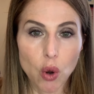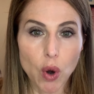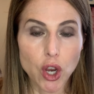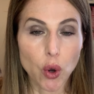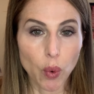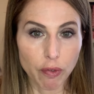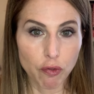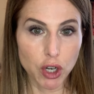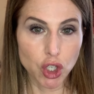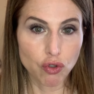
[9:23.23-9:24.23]
what you're
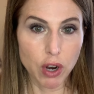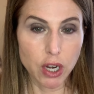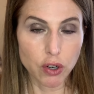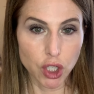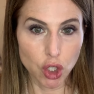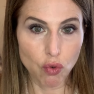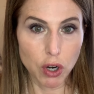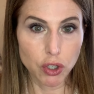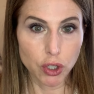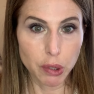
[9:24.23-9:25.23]
frustrated or
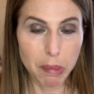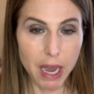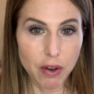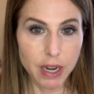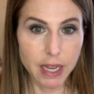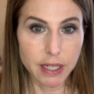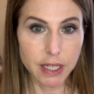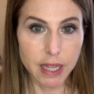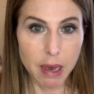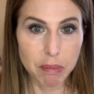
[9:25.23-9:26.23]
disgruntled about
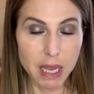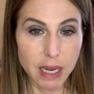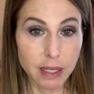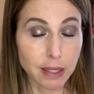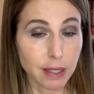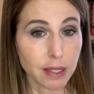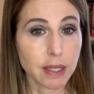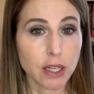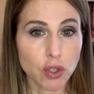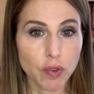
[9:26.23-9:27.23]
into that meeting
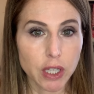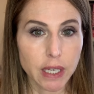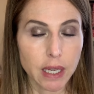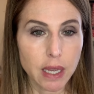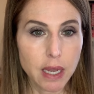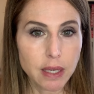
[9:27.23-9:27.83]
successfully.